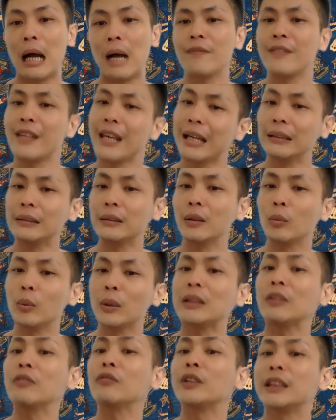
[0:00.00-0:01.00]
Yet
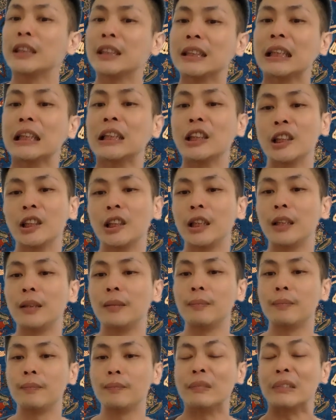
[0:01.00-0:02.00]
what the research
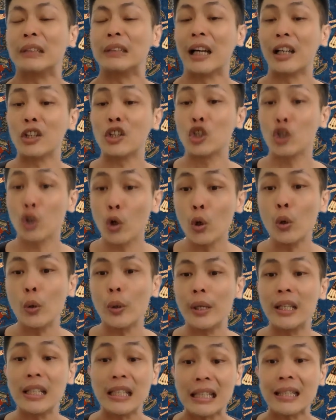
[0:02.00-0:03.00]
team does show
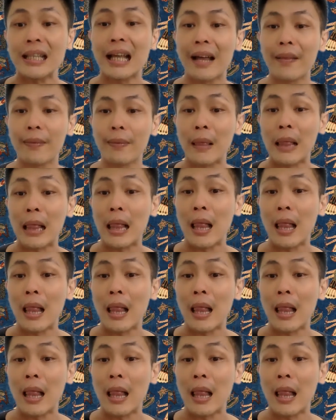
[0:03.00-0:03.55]
is that